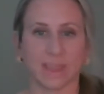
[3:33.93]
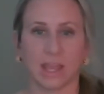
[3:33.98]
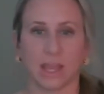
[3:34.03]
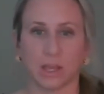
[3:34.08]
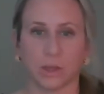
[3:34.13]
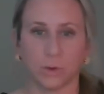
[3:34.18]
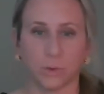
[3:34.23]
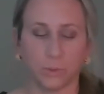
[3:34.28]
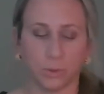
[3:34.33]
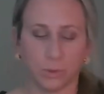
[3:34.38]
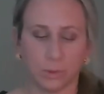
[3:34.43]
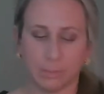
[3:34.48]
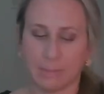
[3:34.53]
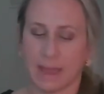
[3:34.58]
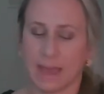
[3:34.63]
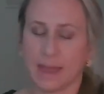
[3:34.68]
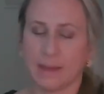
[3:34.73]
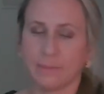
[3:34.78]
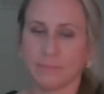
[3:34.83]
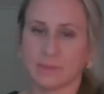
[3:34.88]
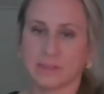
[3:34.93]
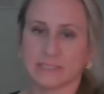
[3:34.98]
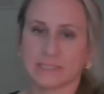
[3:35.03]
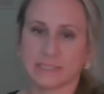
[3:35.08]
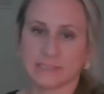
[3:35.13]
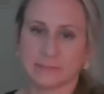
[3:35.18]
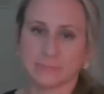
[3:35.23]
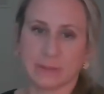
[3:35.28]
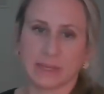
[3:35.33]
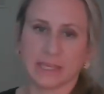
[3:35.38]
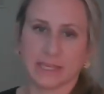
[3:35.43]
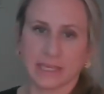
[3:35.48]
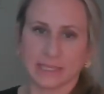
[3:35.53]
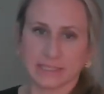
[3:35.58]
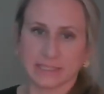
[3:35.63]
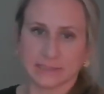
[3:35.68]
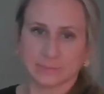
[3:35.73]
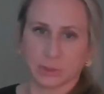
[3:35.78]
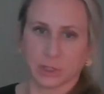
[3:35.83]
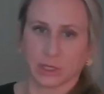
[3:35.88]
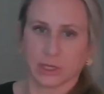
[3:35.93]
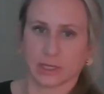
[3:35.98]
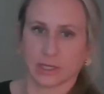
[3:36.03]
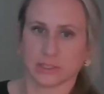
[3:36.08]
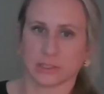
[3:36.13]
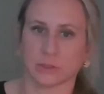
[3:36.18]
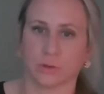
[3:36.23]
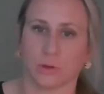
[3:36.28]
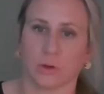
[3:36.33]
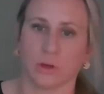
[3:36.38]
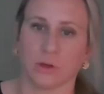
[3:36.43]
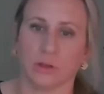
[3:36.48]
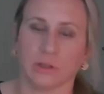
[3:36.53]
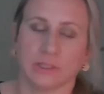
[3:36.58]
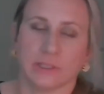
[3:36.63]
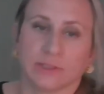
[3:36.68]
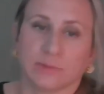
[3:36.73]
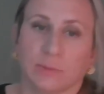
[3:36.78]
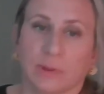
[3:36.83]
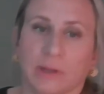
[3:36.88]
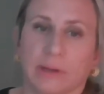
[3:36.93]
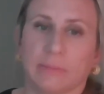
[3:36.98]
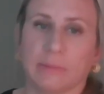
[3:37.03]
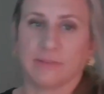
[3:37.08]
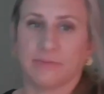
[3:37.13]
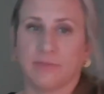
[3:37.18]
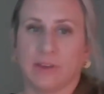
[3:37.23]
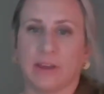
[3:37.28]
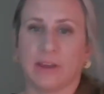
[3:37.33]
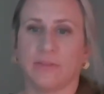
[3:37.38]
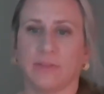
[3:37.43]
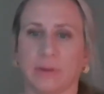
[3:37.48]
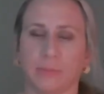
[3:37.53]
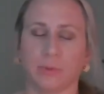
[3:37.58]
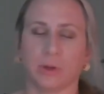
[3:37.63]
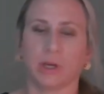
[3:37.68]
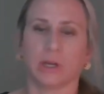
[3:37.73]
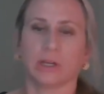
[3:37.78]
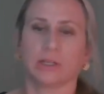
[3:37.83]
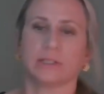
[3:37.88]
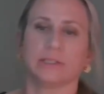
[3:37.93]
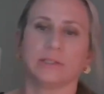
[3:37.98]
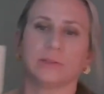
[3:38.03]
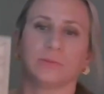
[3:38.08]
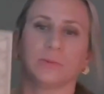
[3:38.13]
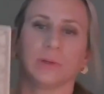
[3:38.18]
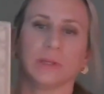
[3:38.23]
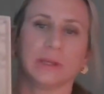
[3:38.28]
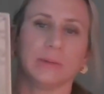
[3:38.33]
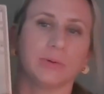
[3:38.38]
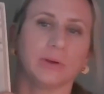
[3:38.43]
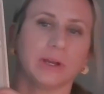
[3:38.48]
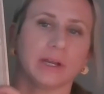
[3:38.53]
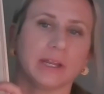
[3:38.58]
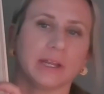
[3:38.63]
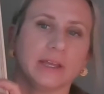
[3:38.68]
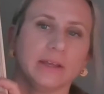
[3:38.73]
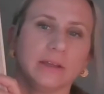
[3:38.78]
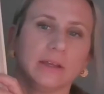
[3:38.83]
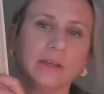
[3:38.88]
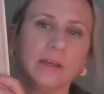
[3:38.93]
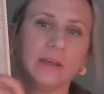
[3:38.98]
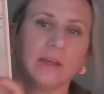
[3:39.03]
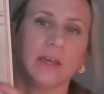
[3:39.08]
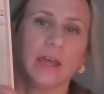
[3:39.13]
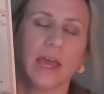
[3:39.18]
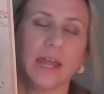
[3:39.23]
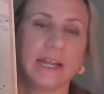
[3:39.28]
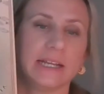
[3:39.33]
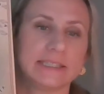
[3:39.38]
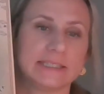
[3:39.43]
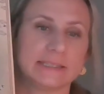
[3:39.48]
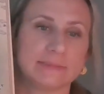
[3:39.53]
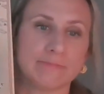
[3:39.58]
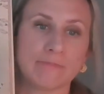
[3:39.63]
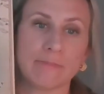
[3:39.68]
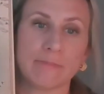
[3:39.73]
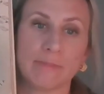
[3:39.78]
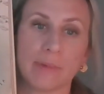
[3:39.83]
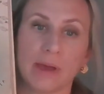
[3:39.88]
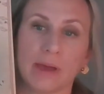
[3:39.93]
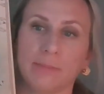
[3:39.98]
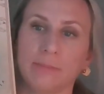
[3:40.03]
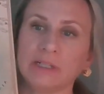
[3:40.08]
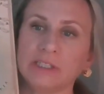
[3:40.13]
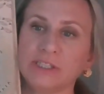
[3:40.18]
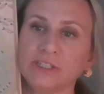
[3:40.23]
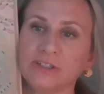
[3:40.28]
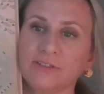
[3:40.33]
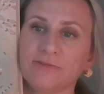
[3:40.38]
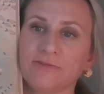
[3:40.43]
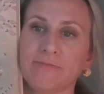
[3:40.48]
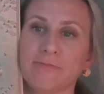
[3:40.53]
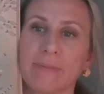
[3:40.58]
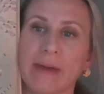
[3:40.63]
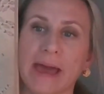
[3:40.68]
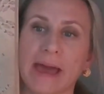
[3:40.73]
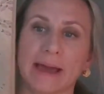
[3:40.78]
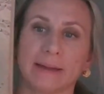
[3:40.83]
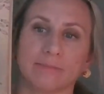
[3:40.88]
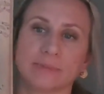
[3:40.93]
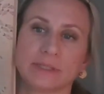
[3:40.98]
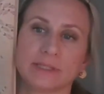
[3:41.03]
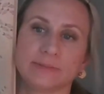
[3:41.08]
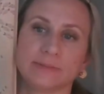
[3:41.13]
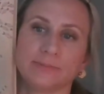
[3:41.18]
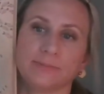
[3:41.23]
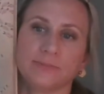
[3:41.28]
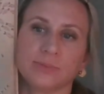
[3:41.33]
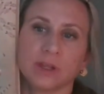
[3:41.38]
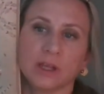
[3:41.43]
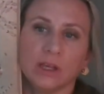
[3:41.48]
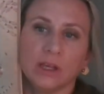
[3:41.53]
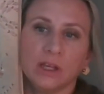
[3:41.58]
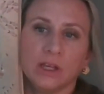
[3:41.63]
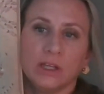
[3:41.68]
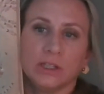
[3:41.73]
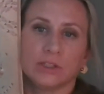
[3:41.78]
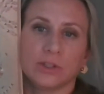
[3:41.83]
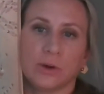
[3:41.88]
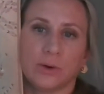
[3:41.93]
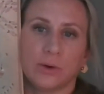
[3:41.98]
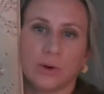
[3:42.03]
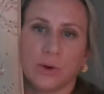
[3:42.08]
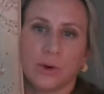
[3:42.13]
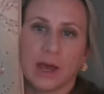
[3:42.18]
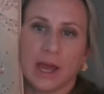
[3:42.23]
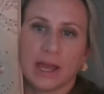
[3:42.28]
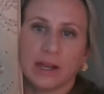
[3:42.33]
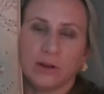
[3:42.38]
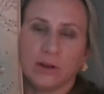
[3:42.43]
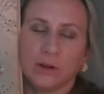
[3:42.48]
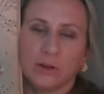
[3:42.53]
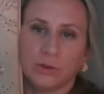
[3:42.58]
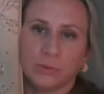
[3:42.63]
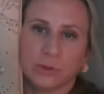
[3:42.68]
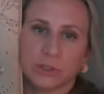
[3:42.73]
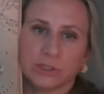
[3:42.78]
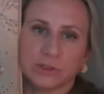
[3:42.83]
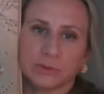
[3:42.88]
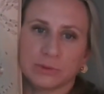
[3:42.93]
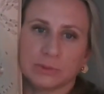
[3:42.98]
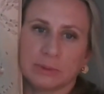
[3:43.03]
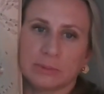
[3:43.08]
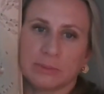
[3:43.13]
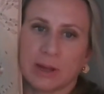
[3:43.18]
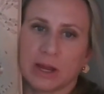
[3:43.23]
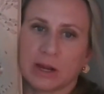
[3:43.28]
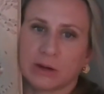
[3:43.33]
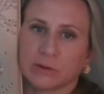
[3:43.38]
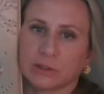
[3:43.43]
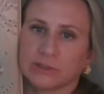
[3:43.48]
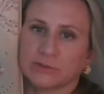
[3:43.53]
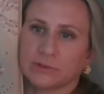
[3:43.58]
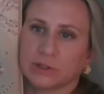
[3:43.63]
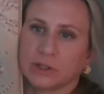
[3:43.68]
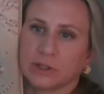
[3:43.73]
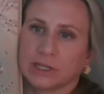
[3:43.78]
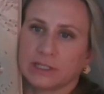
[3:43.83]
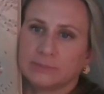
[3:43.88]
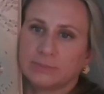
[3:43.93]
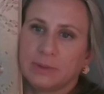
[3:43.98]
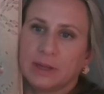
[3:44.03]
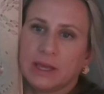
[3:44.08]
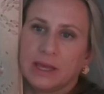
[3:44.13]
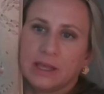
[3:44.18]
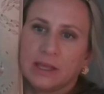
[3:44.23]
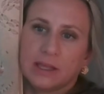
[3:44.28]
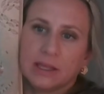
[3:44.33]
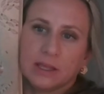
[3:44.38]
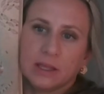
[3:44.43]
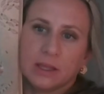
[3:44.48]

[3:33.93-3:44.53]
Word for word: a cool map. This is my kid's book I stole. It's one of my favorite books. It's really pretty. And it's a bunch of maps. So I know the words will be backwards for you guys, but